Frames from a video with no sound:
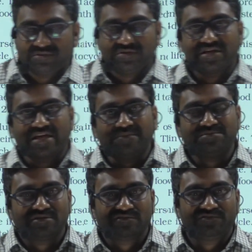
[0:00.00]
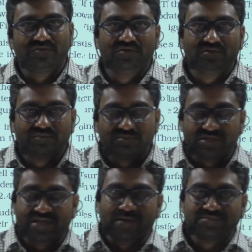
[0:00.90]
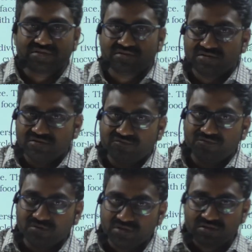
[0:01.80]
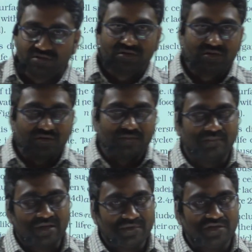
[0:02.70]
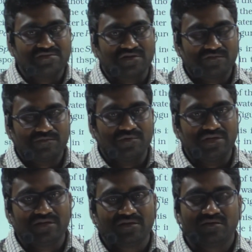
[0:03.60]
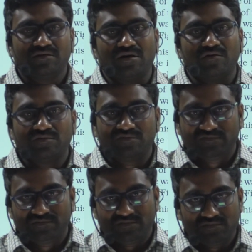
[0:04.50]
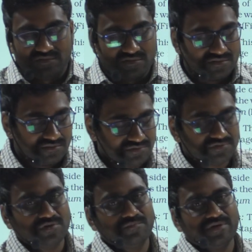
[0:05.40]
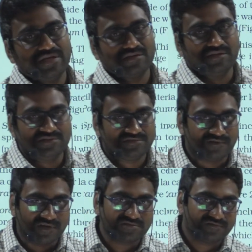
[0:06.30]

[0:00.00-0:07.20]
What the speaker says: they capture food by means of putting out pseudopodia, that is false